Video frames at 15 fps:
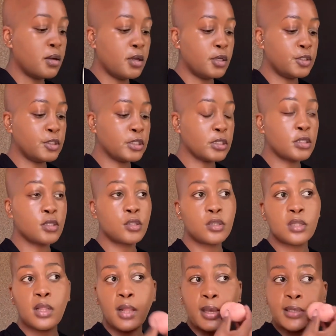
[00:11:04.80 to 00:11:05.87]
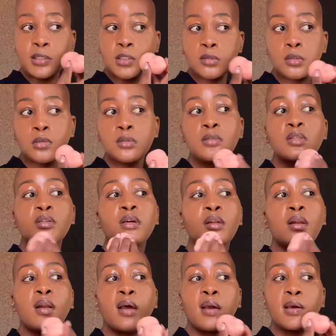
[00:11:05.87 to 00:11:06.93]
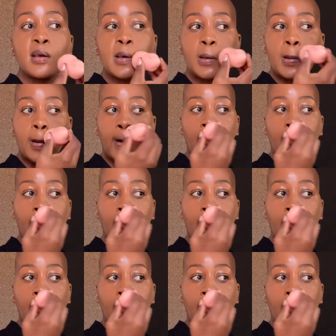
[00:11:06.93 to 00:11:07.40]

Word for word: It's just like so skin-like.